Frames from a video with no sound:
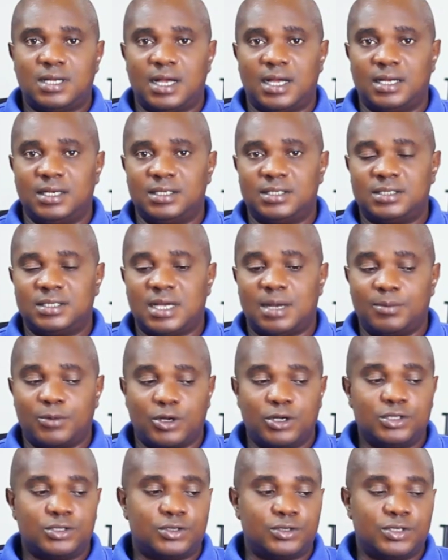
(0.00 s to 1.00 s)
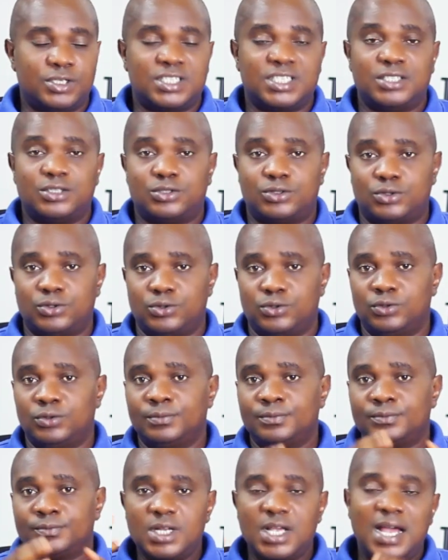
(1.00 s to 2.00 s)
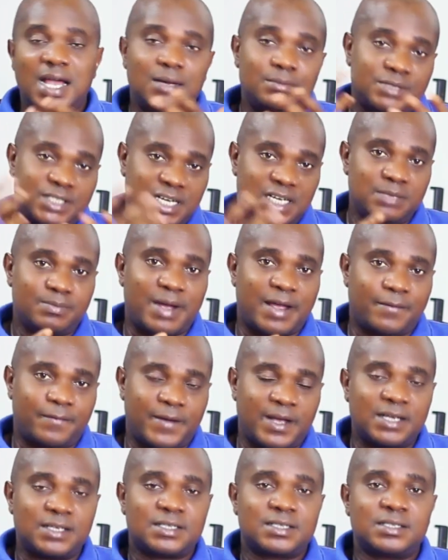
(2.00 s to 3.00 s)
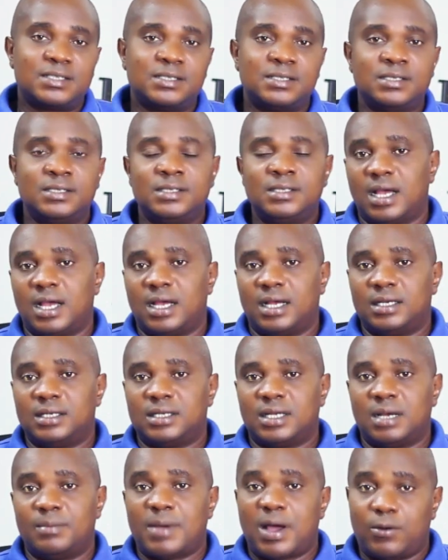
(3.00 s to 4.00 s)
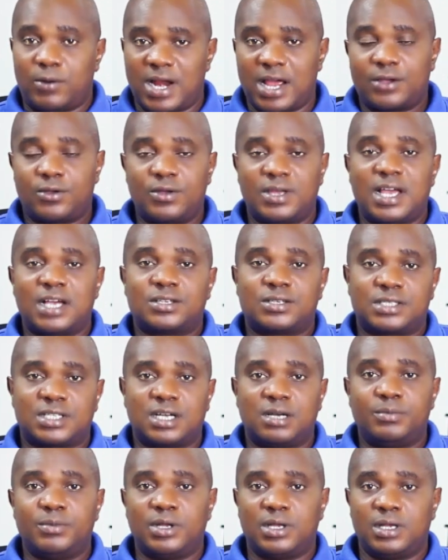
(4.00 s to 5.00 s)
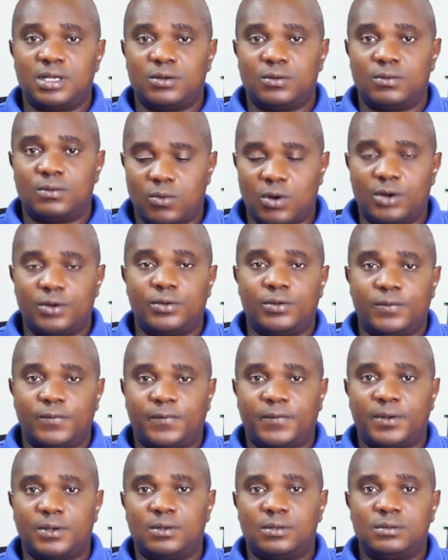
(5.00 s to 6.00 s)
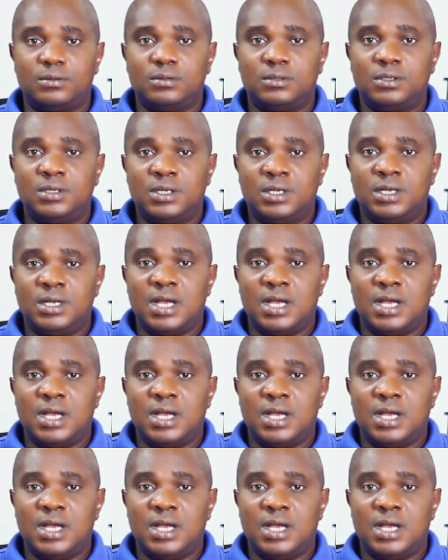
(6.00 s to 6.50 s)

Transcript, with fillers: And I'm going to use it to um, change my face. And um, I would like you guys to tell me what you feel.